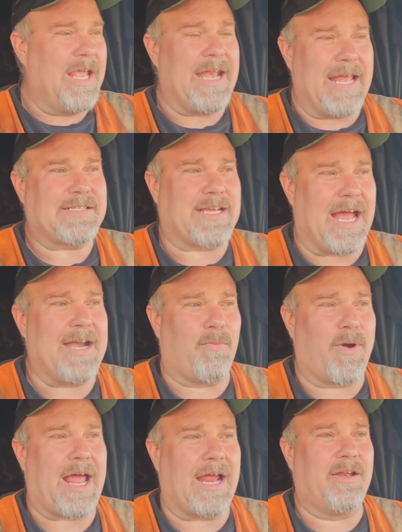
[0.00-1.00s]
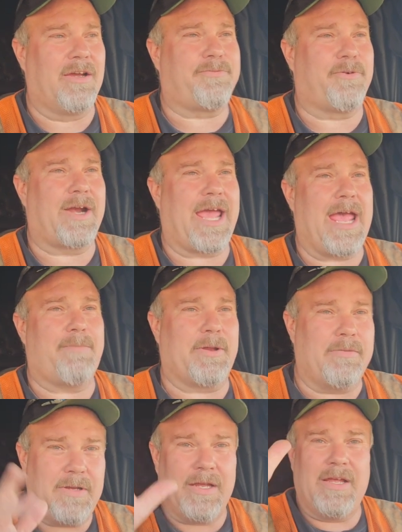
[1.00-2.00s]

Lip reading: And that's kind of what I look for to happen.